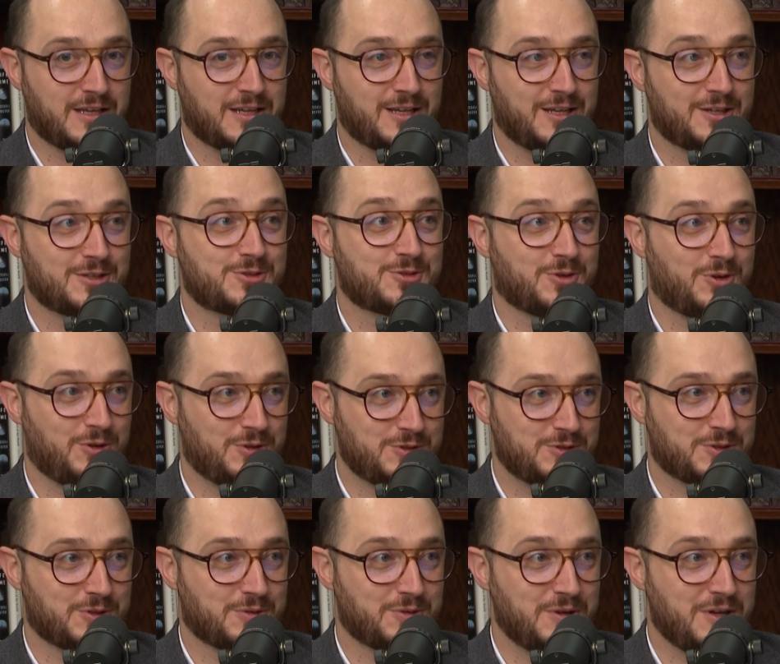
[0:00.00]
He is
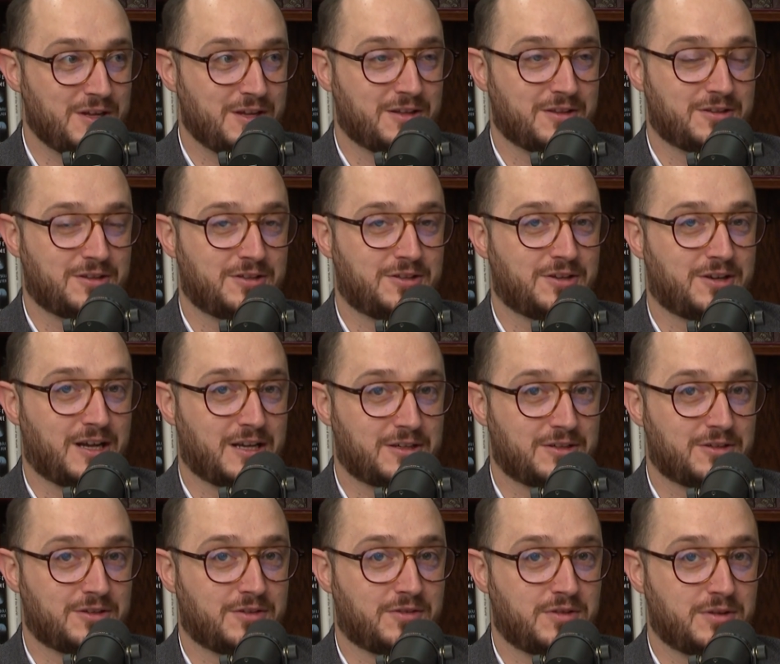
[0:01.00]
also the
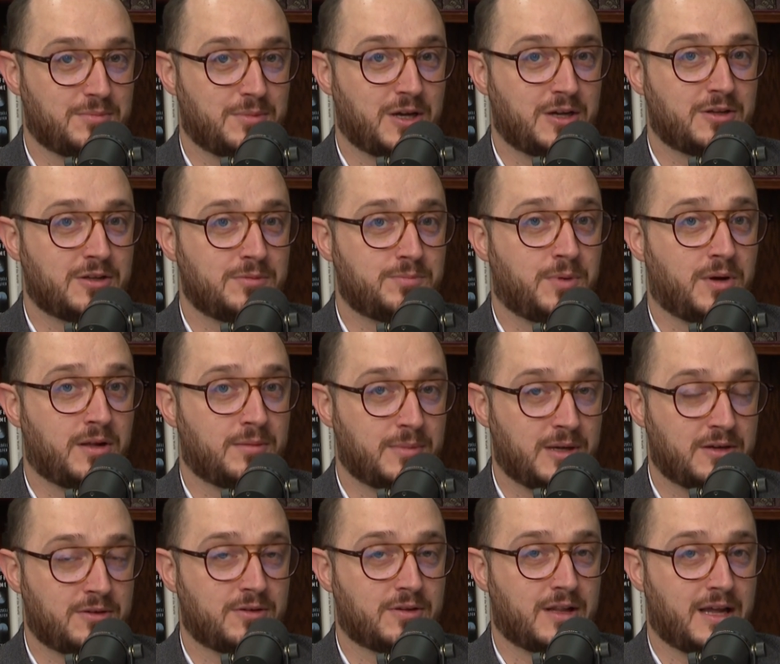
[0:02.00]
Director of the Michael
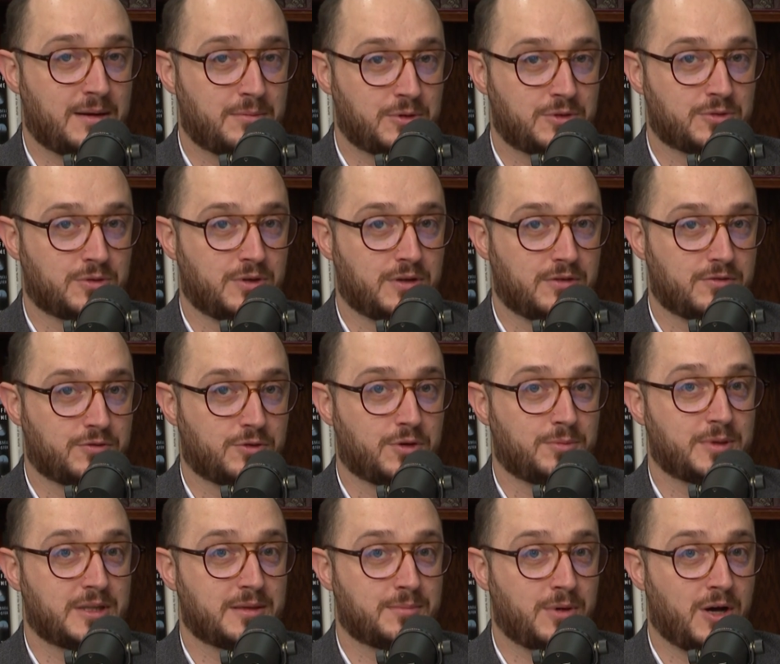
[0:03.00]
Palmieri Laboratory for
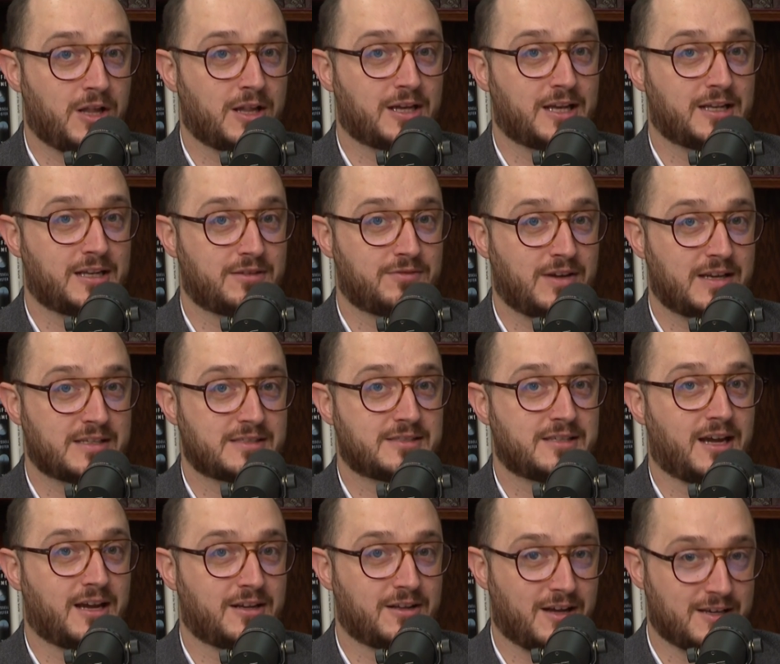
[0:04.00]
Metabolic and Advanced
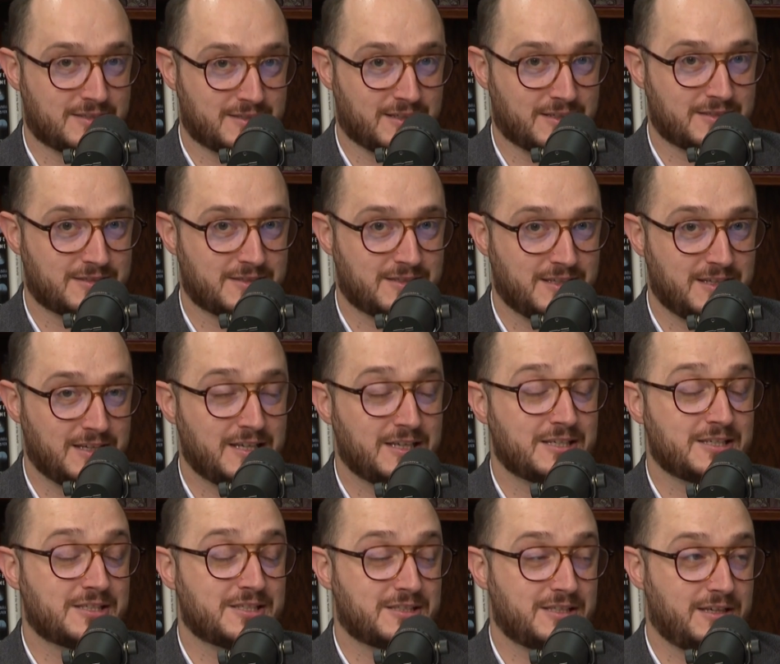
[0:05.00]
Diagnostics.
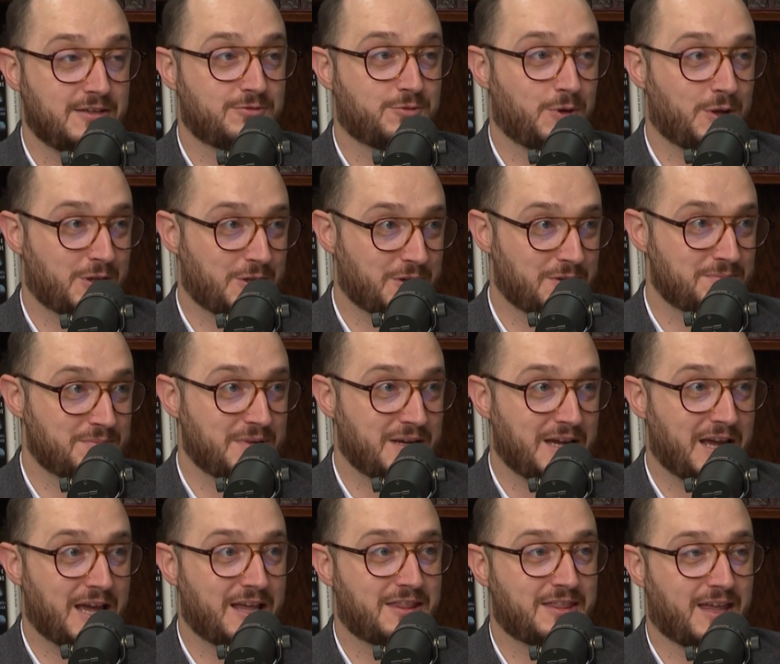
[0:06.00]
Steve, welcome,
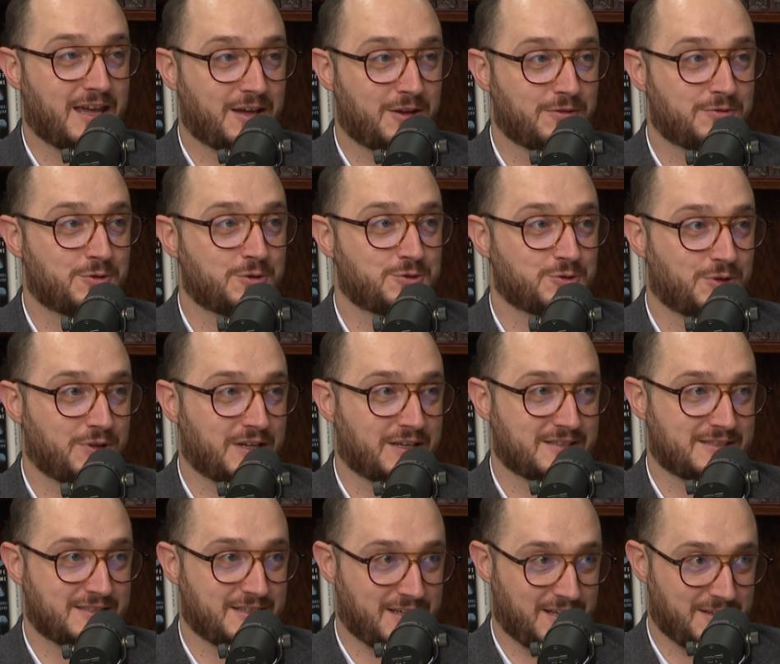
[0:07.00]
and thank you for joining
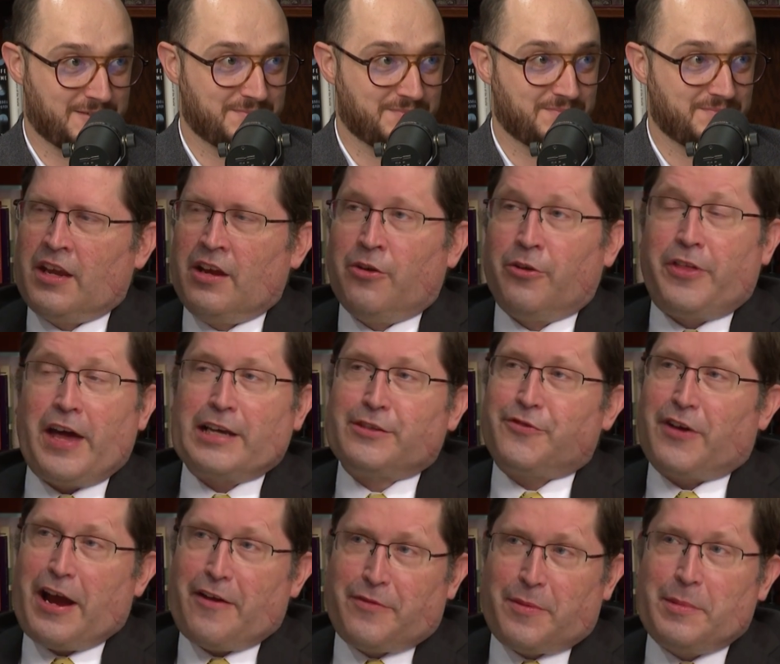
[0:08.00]
us today. Well, thanks
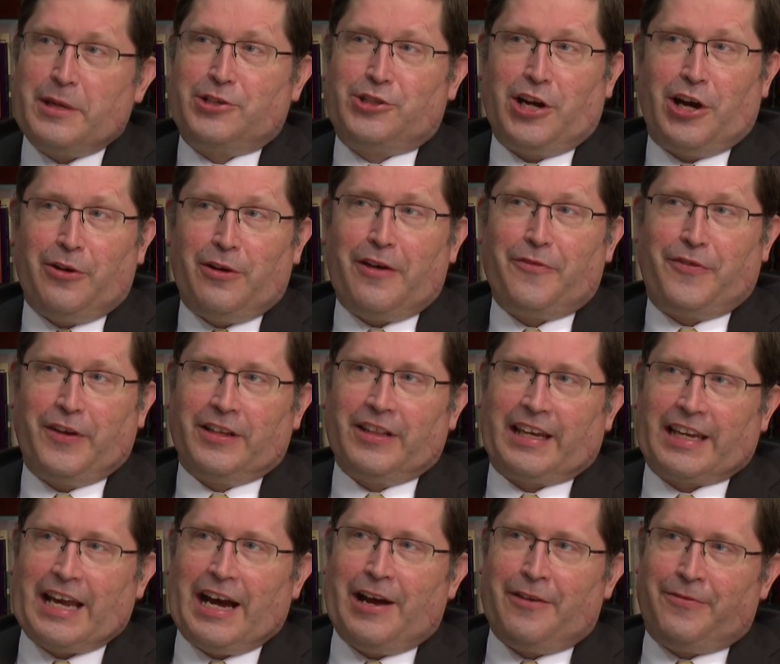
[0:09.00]
for having me, Joe. I feel
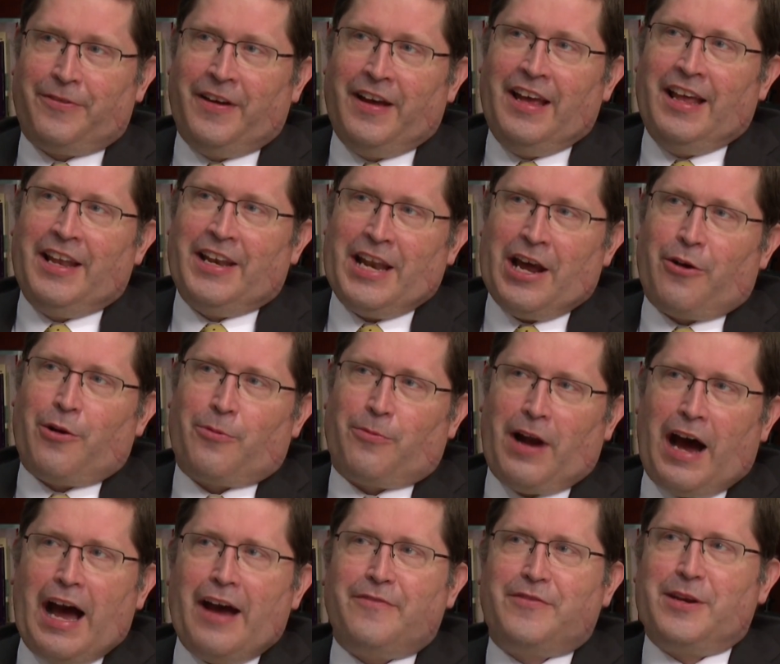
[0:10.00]
like I've now
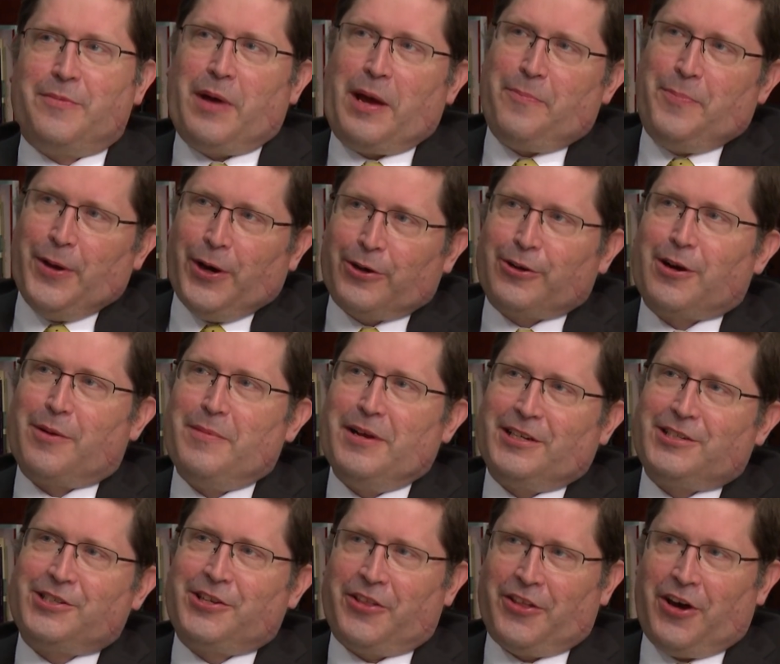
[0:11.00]
arrived in my
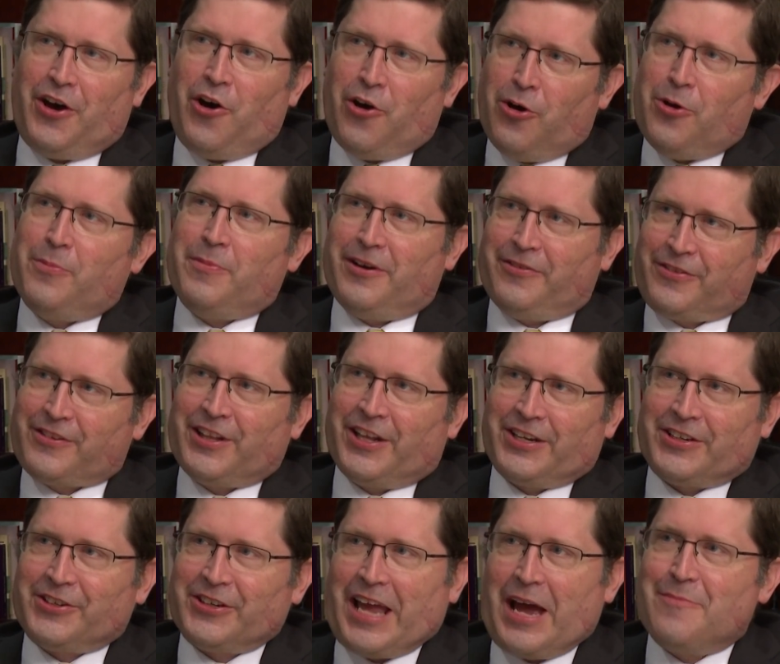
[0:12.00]
pilgrimage to the home of
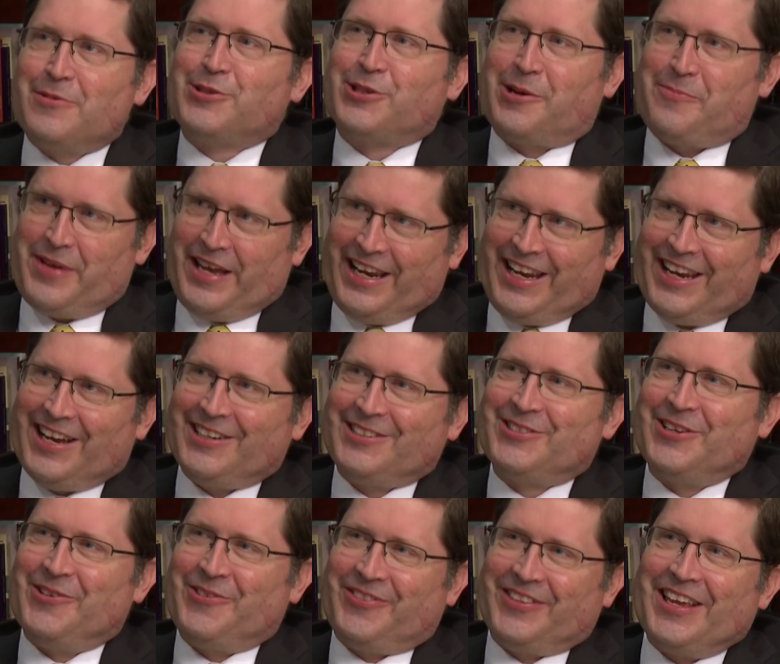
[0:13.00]
clinical chemistry media,
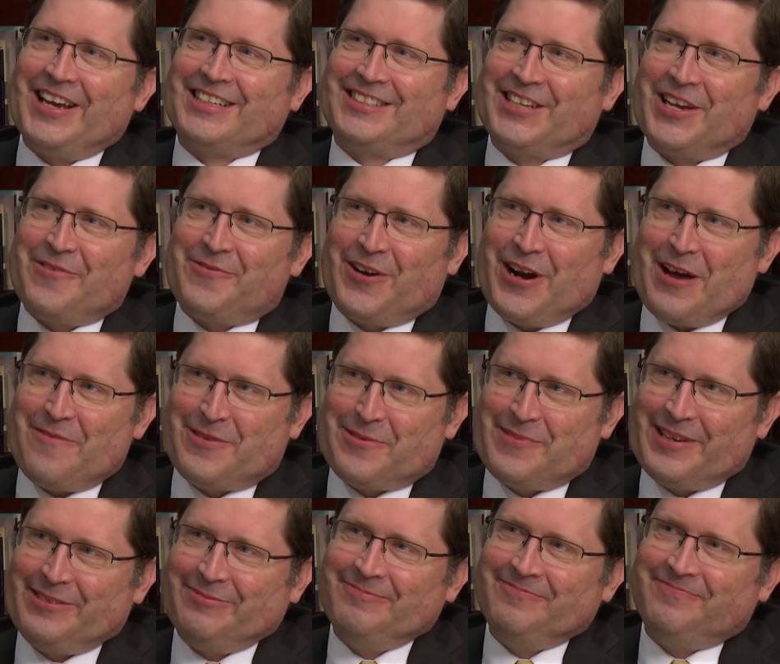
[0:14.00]
so thanks again for having me.